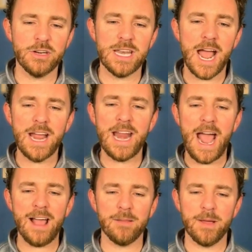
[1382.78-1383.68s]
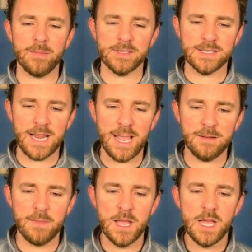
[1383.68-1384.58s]
9, Alabama State.
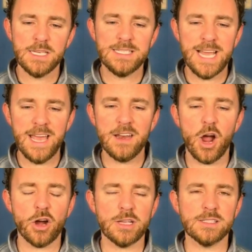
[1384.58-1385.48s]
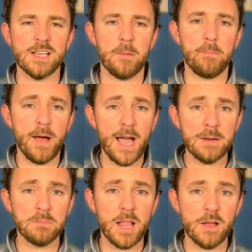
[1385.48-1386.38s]
10, Arkansas Pine
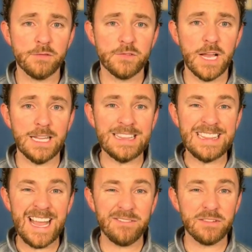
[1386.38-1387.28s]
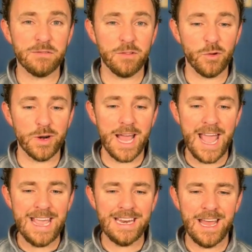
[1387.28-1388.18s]
Bluff. 11, Florida
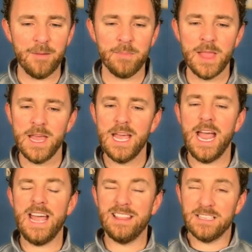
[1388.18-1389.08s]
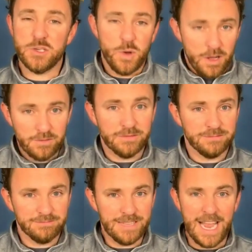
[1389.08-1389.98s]
A&M. And then 12,
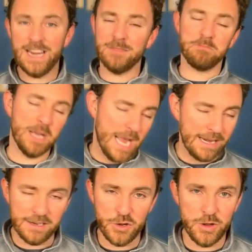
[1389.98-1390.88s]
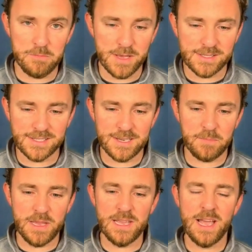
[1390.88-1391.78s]
hate it, but got to do it,
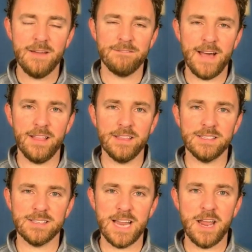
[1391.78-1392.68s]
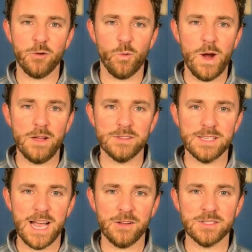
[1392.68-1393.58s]
Mississippi Valley State rounds
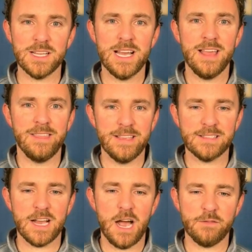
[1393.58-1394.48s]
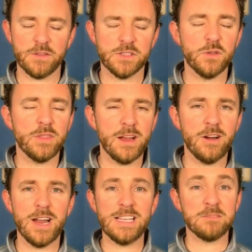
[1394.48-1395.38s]
out this conference. So there
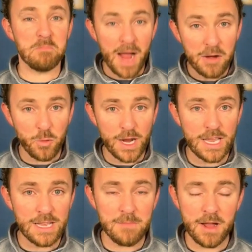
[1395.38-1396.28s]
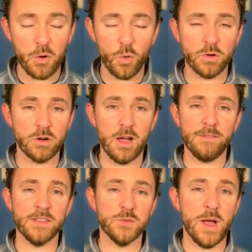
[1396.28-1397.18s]
is my ranking, my order of
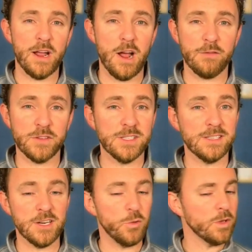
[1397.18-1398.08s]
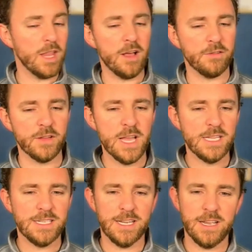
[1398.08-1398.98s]
the SWAC conference this year. Would love
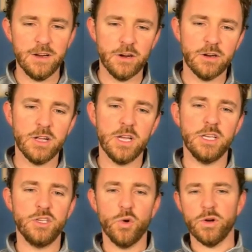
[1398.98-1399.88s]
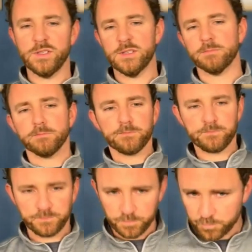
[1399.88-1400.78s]
to hear yours.
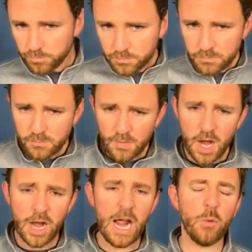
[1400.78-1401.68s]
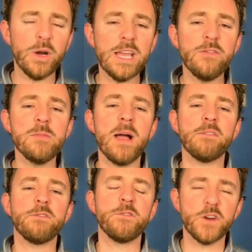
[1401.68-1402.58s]
All right, I want to give you my
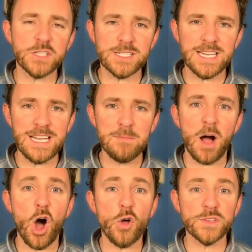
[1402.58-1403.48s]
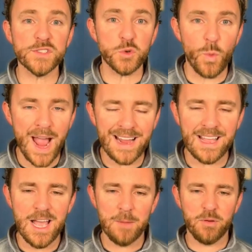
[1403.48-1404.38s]
first team all SWAC
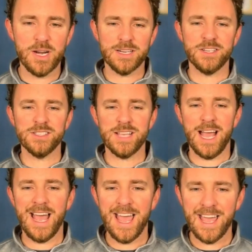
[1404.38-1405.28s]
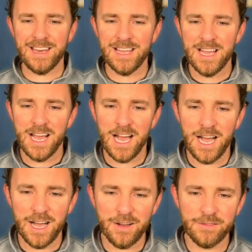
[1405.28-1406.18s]
predictions ahead
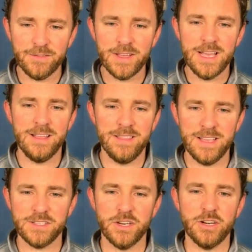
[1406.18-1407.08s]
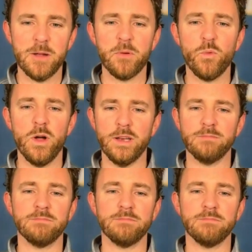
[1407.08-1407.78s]
of this year. Number 1,